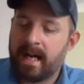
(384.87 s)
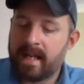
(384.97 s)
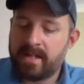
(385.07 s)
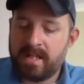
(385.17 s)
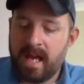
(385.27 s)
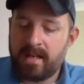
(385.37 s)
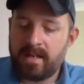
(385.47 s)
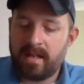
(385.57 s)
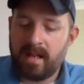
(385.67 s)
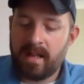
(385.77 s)
is
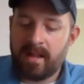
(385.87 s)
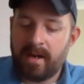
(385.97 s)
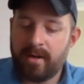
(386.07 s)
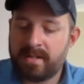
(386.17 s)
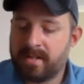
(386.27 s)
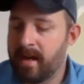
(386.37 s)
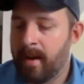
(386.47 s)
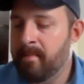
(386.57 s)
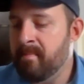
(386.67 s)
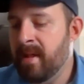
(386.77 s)
that there's
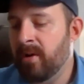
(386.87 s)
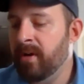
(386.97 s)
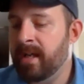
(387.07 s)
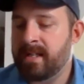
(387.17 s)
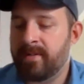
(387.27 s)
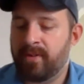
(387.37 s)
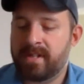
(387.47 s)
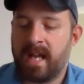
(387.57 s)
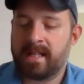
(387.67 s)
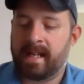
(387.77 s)
a million different
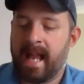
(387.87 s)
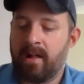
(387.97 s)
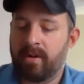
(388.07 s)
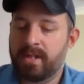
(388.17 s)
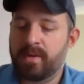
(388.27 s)
technicalities.